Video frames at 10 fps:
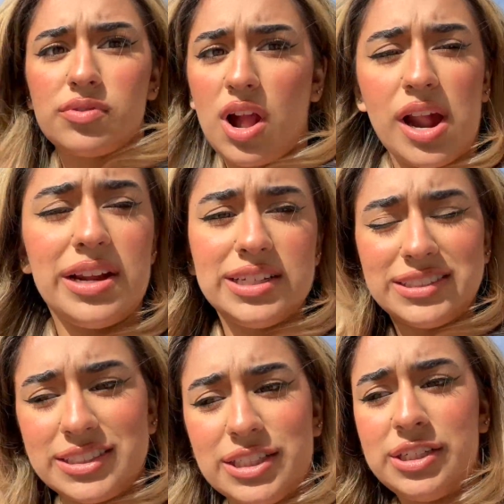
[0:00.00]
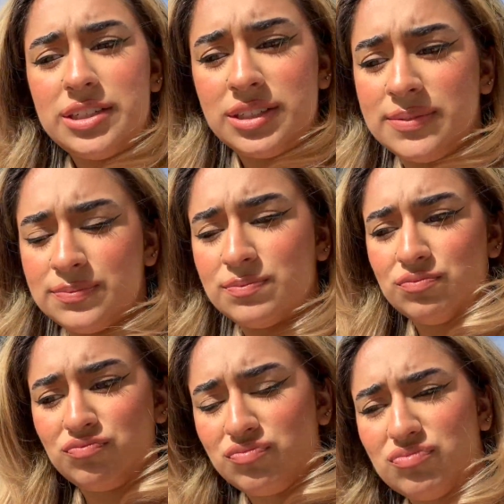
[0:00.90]
It is
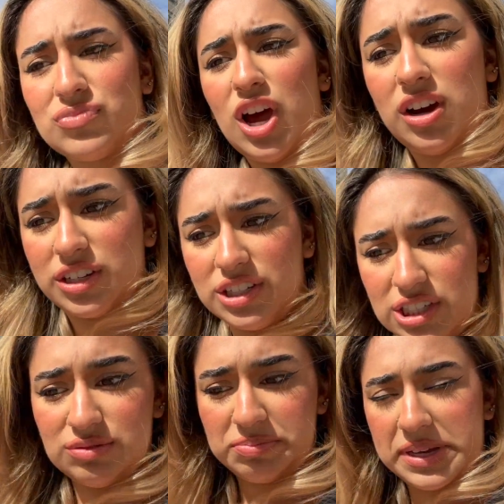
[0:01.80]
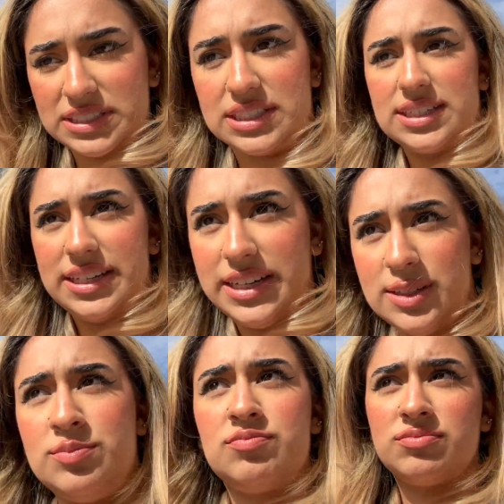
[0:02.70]
not good, basically.
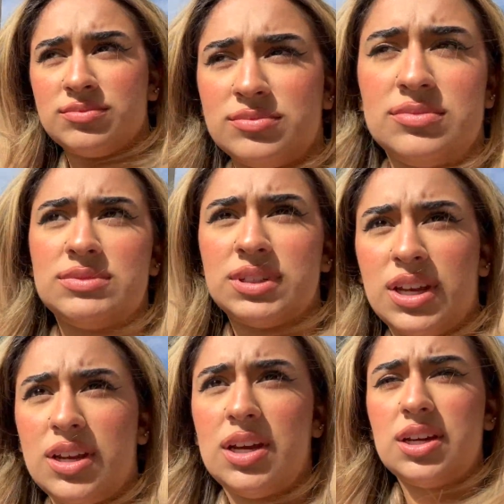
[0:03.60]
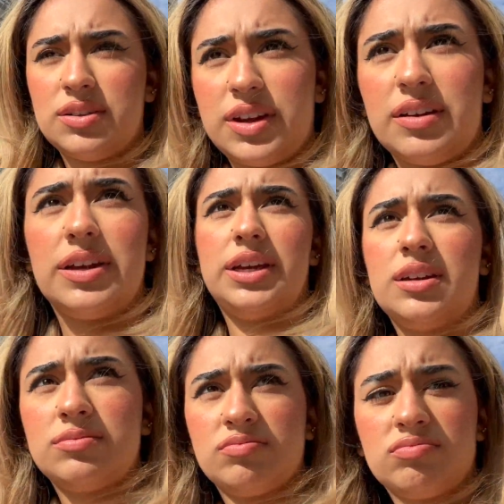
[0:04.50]
Very,
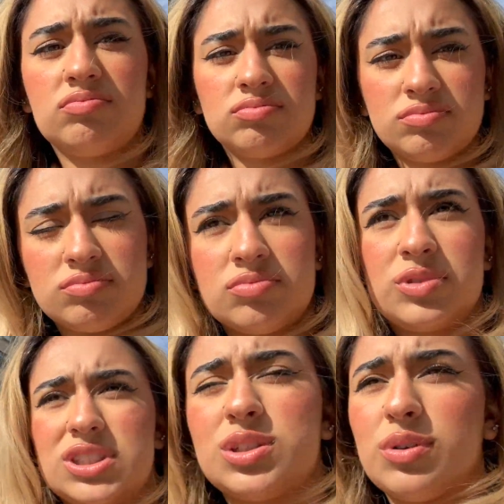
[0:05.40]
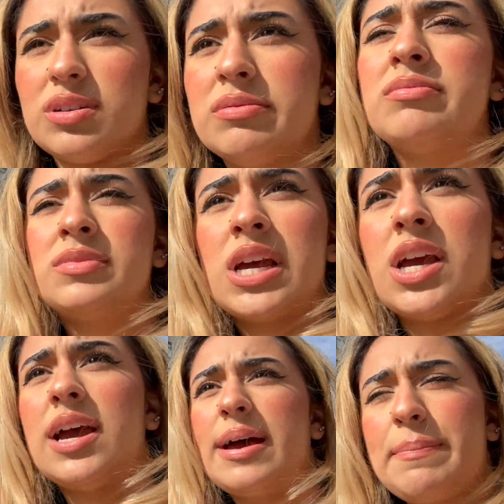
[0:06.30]
what's the word?
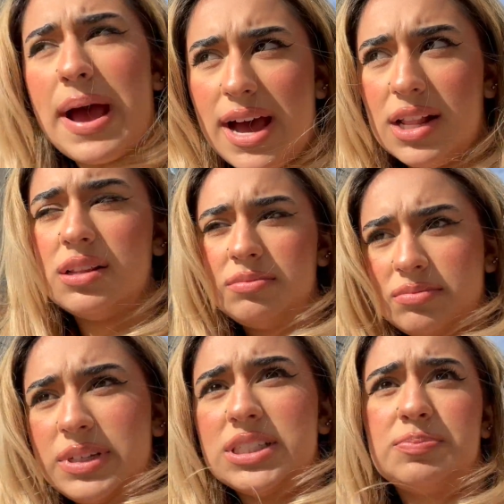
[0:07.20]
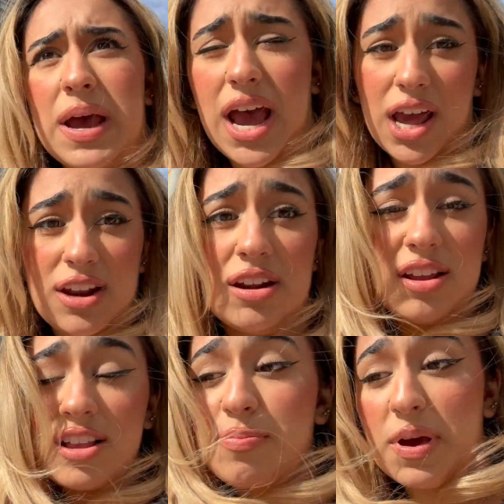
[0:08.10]
Mal means bad.
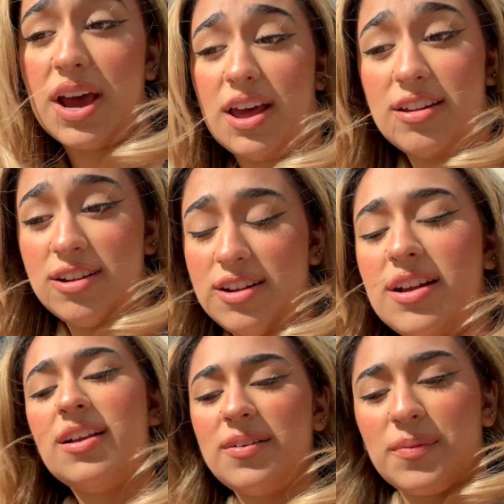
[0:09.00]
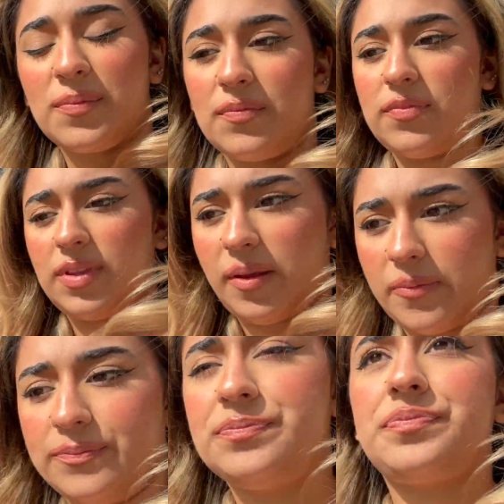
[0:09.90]
It's bad.
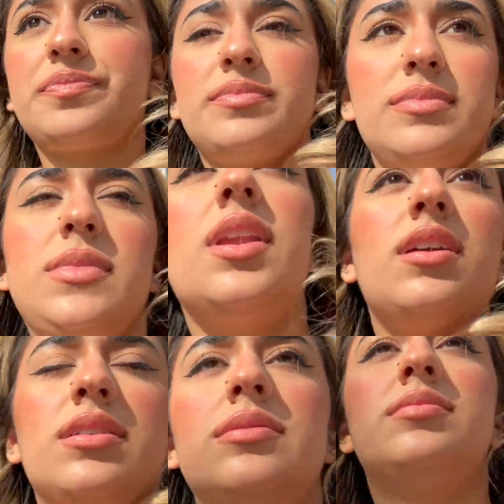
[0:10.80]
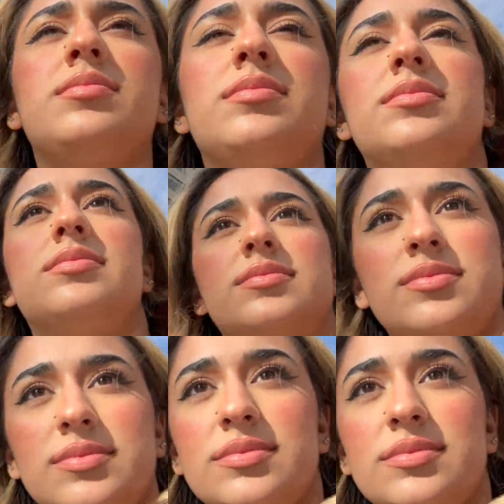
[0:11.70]
No, it's gonna be fine.